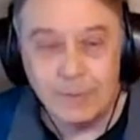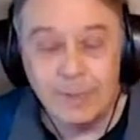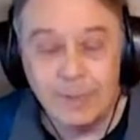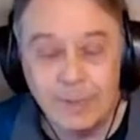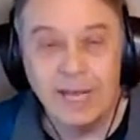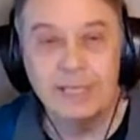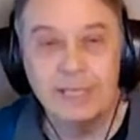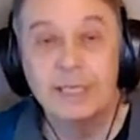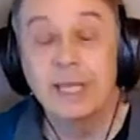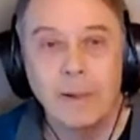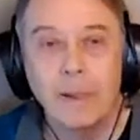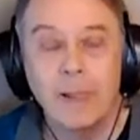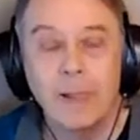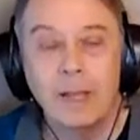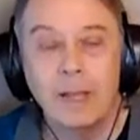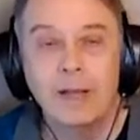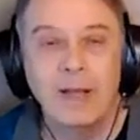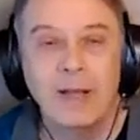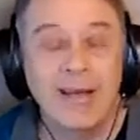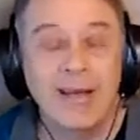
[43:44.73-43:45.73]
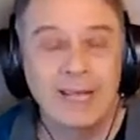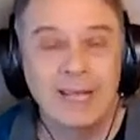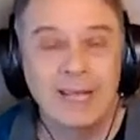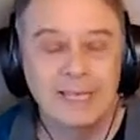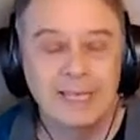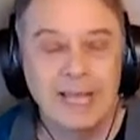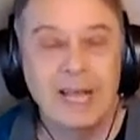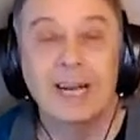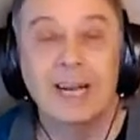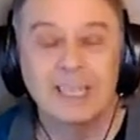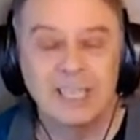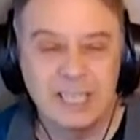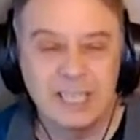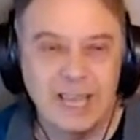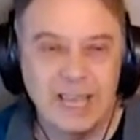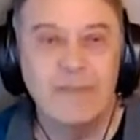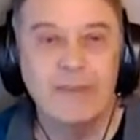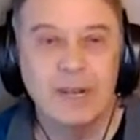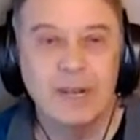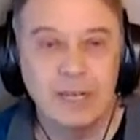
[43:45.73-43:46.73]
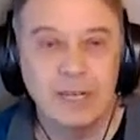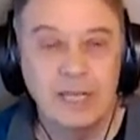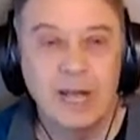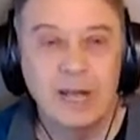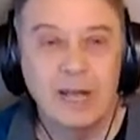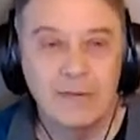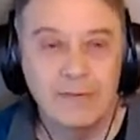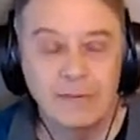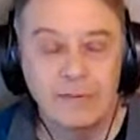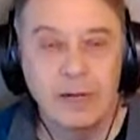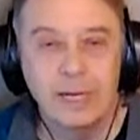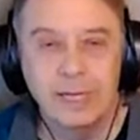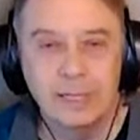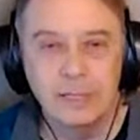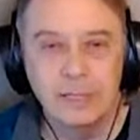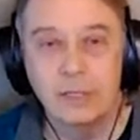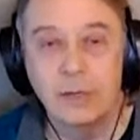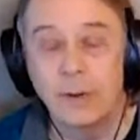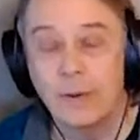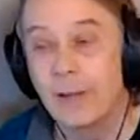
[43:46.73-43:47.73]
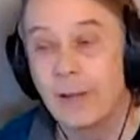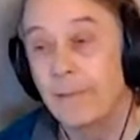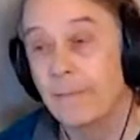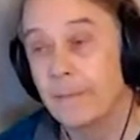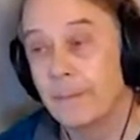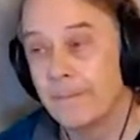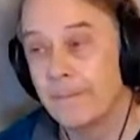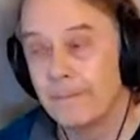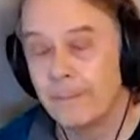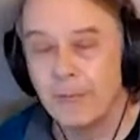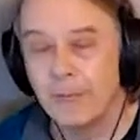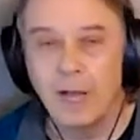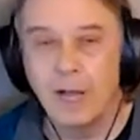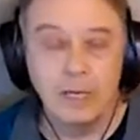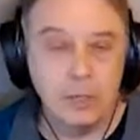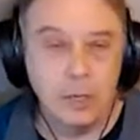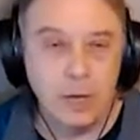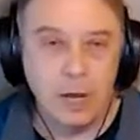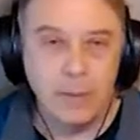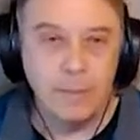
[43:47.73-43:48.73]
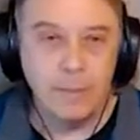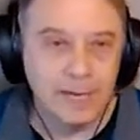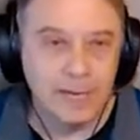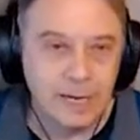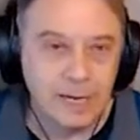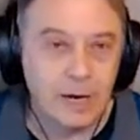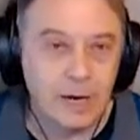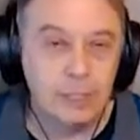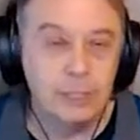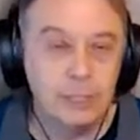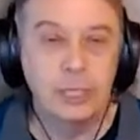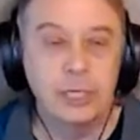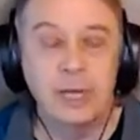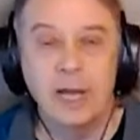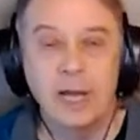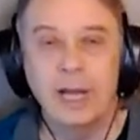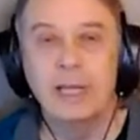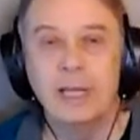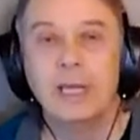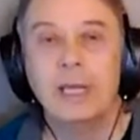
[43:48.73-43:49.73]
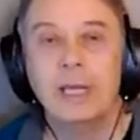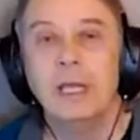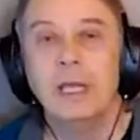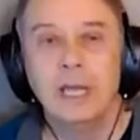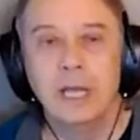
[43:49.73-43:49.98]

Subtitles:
We got on a 7 o'clock flight. So I called my cartridge guy.